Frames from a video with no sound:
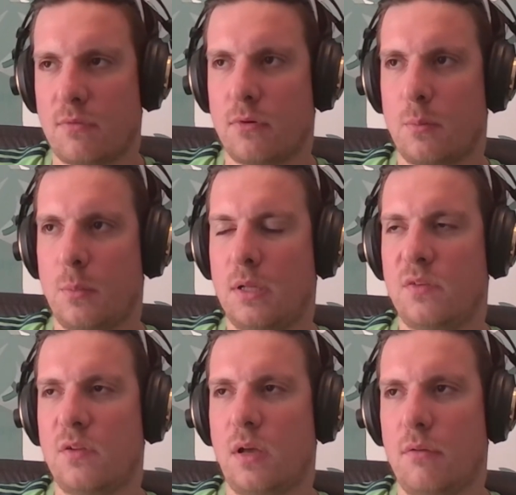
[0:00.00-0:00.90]
from,
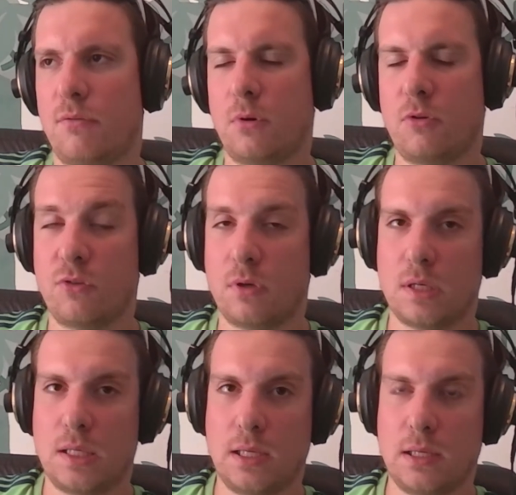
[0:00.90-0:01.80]
and
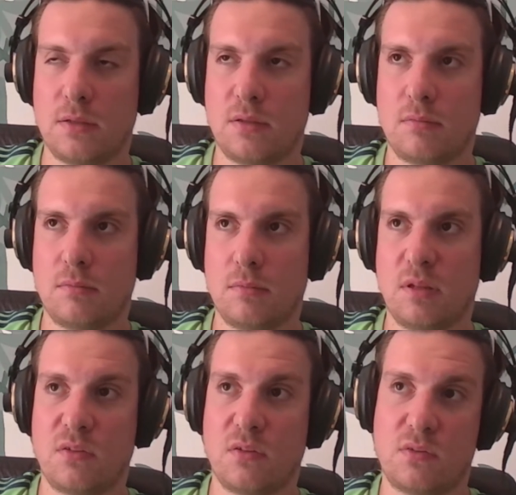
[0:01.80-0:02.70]
unfortunately, and
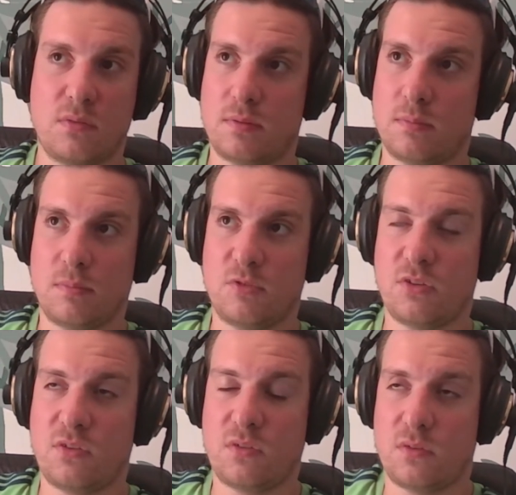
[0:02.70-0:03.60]
this is
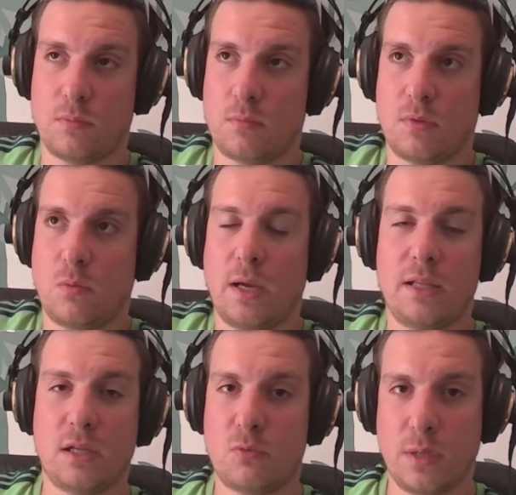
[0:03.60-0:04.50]
just the way
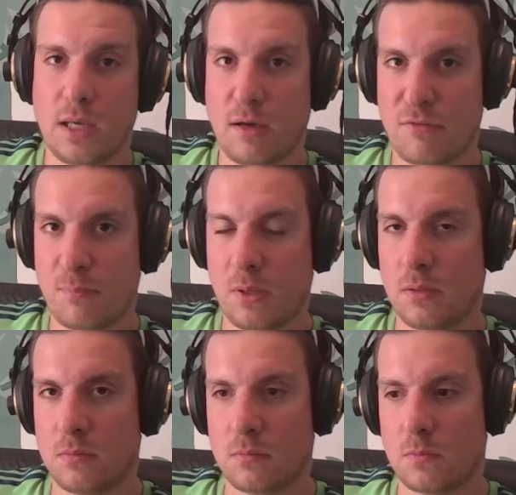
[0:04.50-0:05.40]
that we have
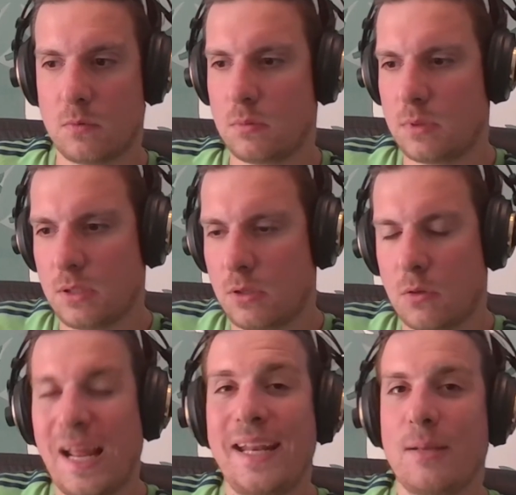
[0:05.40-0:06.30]
been,
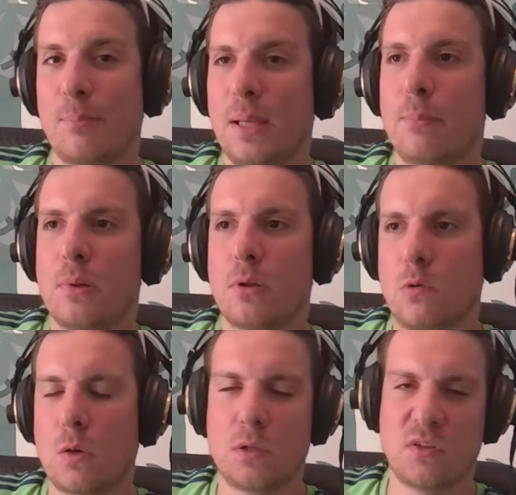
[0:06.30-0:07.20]
letting people
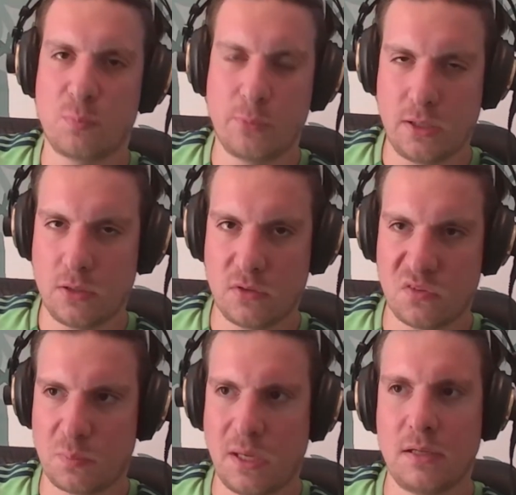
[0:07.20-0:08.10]
grow and spread on
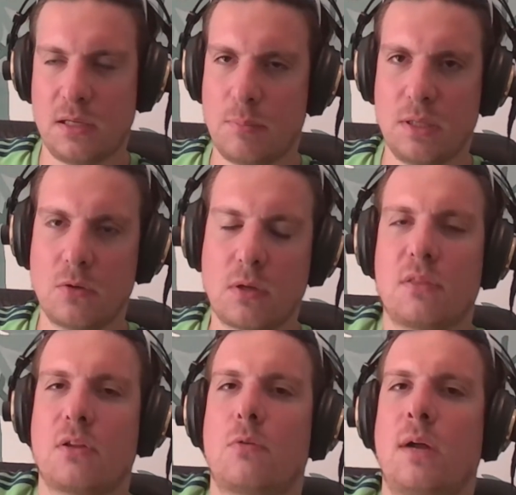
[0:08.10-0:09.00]
this planet. I mean, look
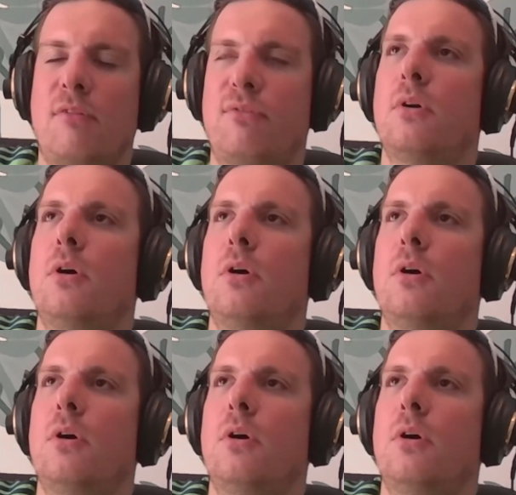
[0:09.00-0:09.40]
at the graph